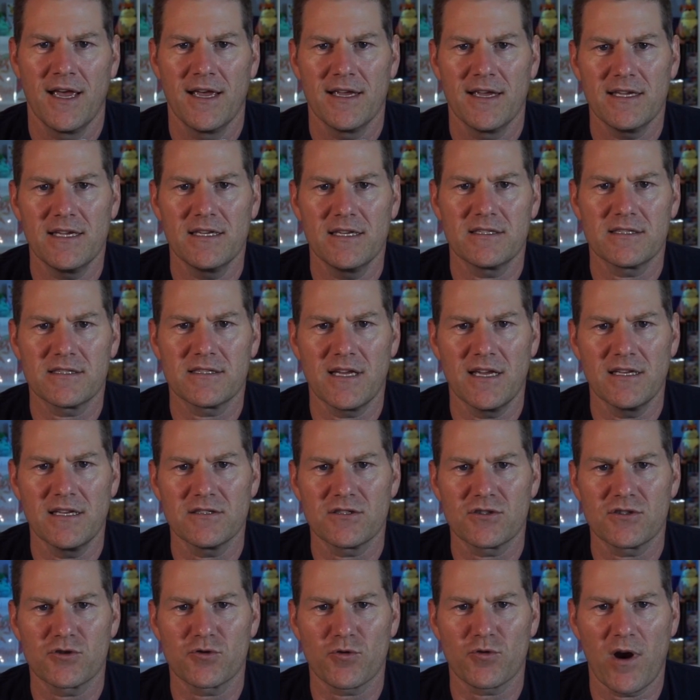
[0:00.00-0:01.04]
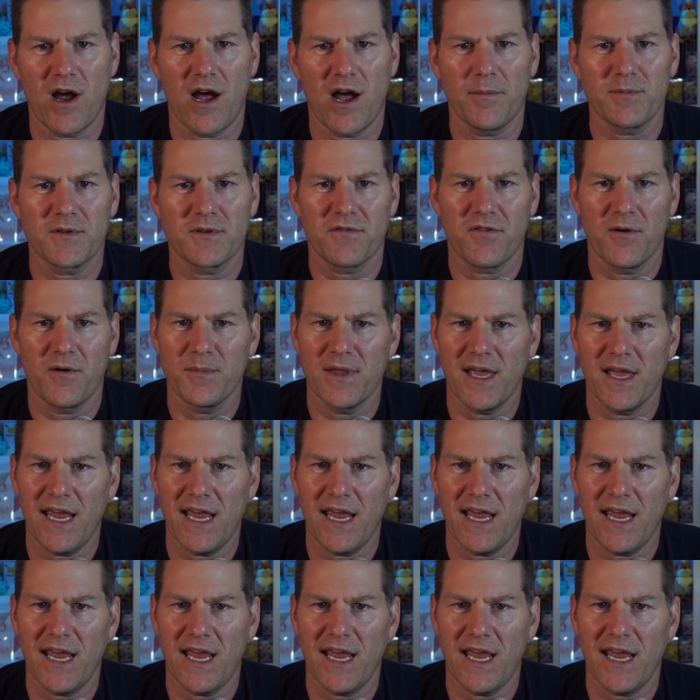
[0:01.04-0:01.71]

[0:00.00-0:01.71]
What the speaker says: It's since dropped from the